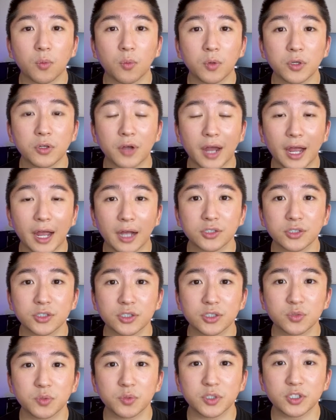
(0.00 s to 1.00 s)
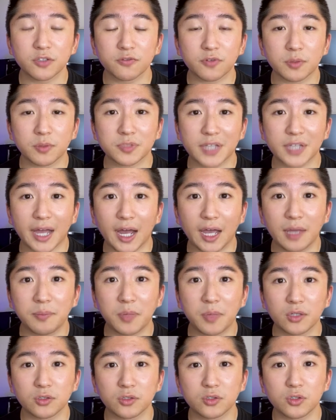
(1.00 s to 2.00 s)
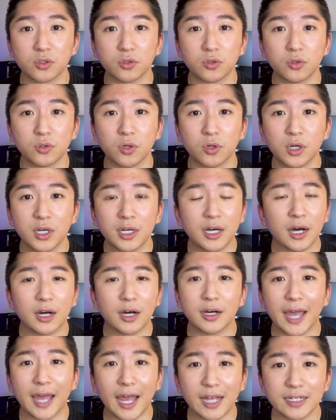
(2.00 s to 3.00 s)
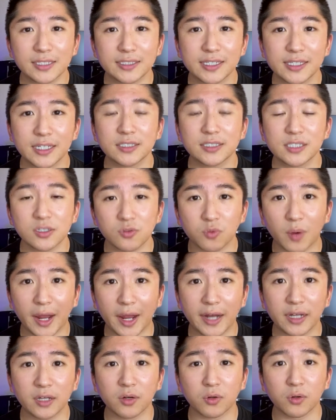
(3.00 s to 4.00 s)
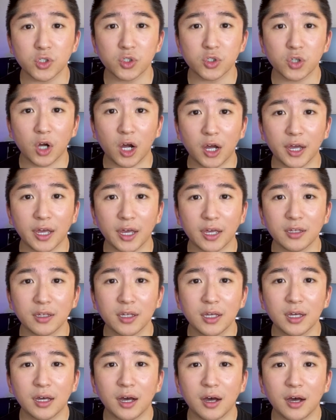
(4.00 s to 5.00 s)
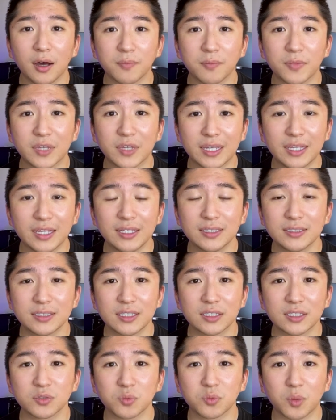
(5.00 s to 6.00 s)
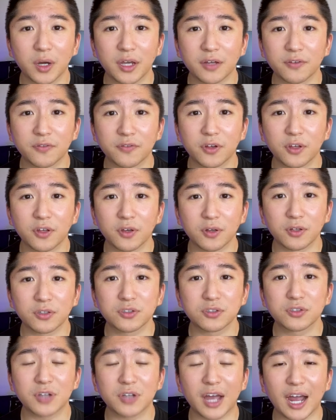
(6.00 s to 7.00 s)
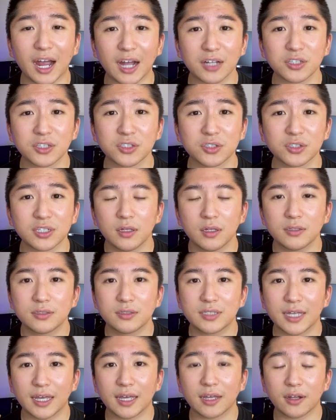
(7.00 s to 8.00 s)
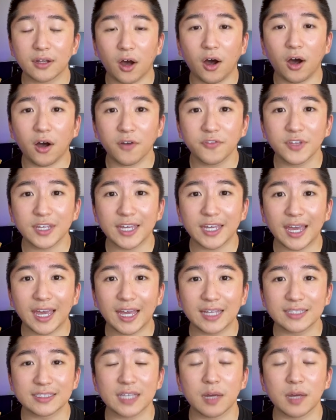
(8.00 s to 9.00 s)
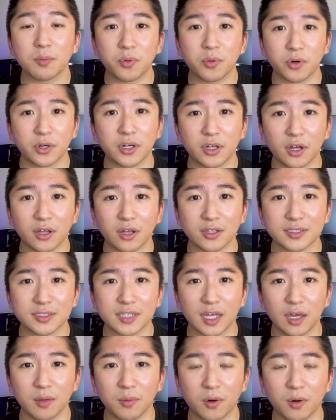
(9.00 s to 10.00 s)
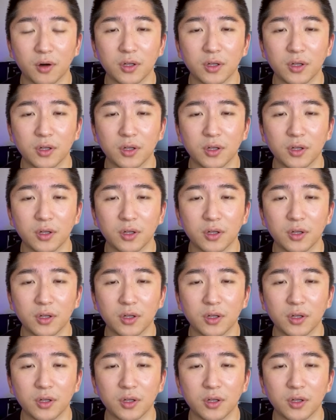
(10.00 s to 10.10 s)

you're actually switching from typing to annotating, writing, or drawing, the easiest way for you is to actually take it off the case and put it on the table.